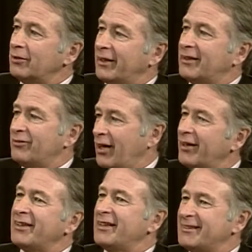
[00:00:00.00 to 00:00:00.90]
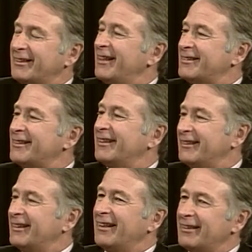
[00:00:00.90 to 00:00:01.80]
Like you've got an education
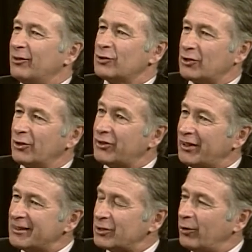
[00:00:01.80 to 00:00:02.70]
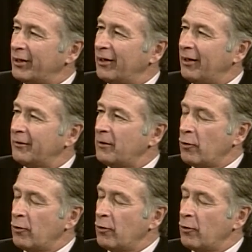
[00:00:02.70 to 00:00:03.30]
and there's good things going on.